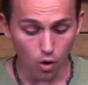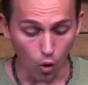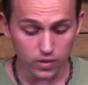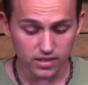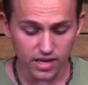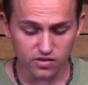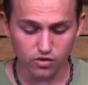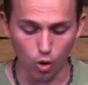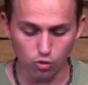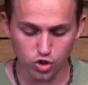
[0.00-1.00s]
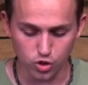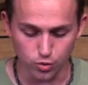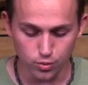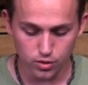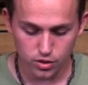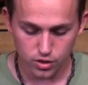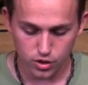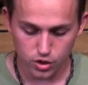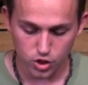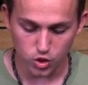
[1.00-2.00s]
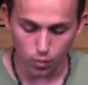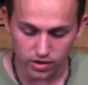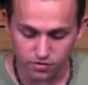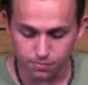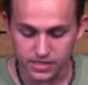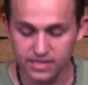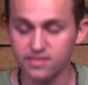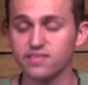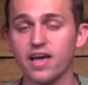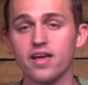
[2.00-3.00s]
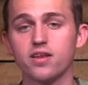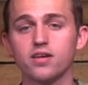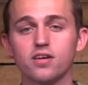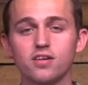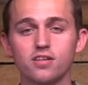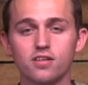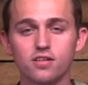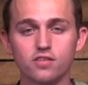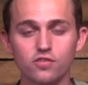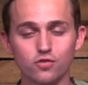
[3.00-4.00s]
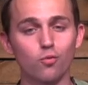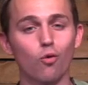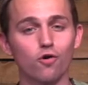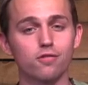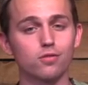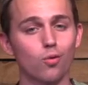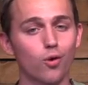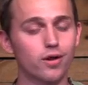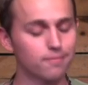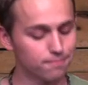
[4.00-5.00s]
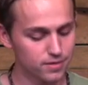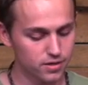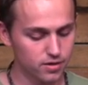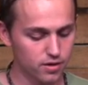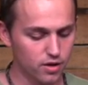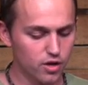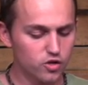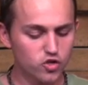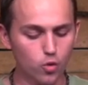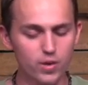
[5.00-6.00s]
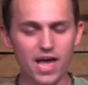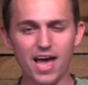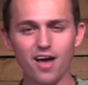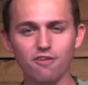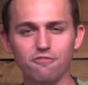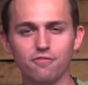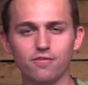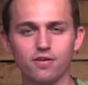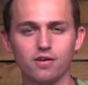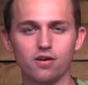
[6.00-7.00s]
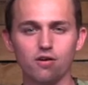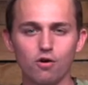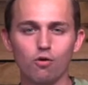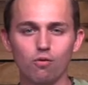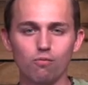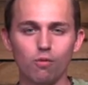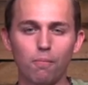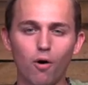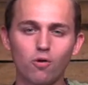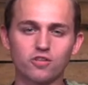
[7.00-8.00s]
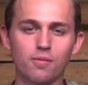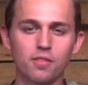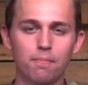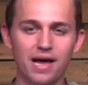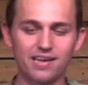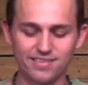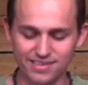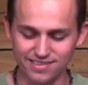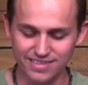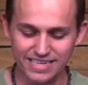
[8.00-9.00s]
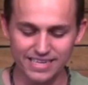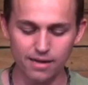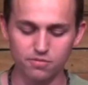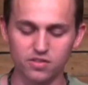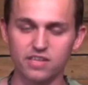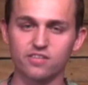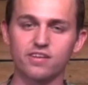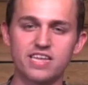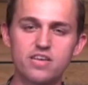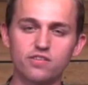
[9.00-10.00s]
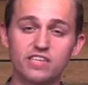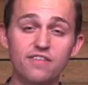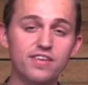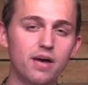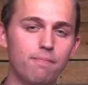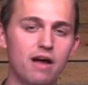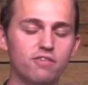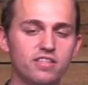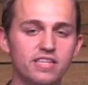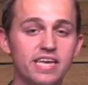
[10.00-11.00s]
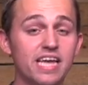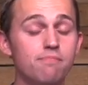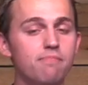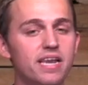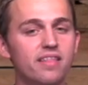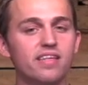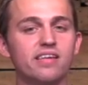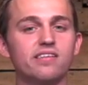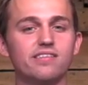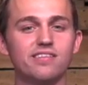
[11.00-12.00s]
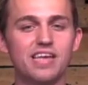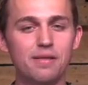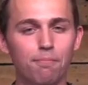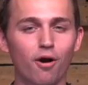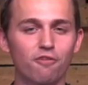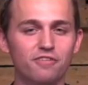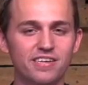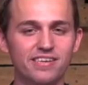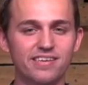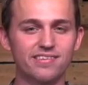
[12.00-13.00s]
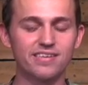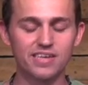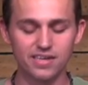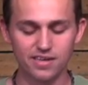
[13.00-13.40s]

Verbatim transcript: Only let us hold true to what is being attained. This is the word of the Lord. So we have what Paul has taught in the past says leading up to this, and he is giving up everything, admitting his imperfectness.